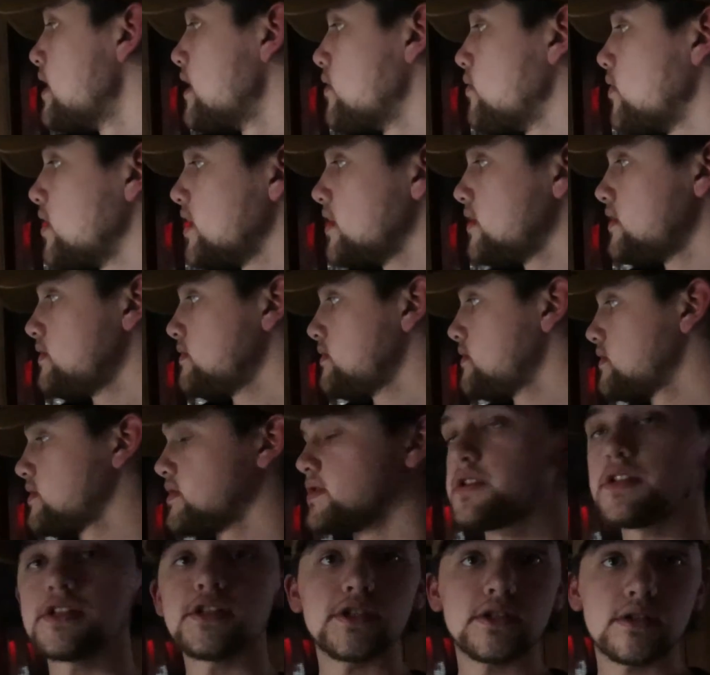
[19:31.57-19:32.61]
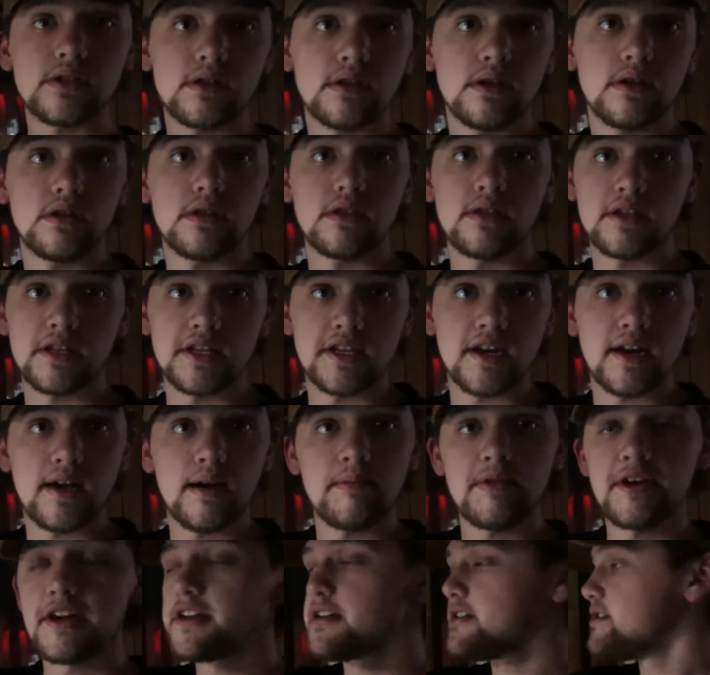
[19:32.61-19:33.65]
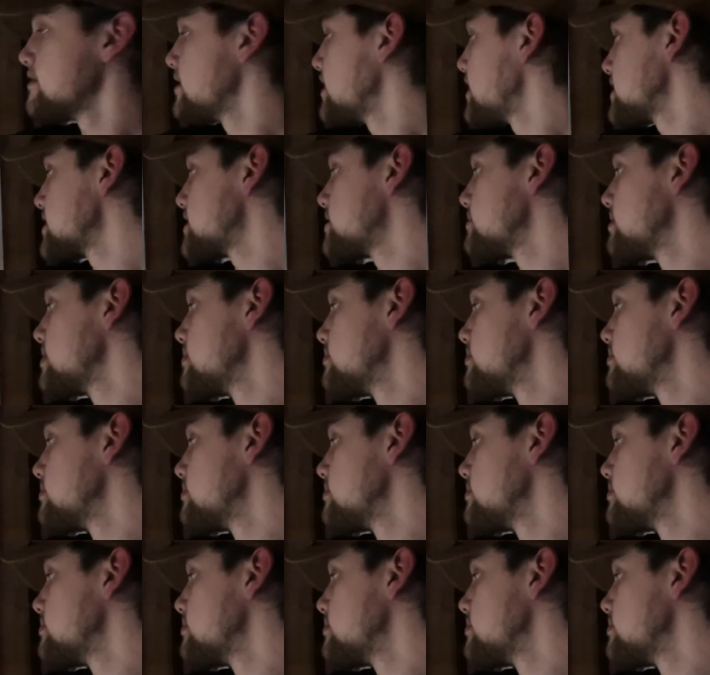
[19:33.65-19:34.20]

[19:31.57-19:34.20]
Well, the denominator has to be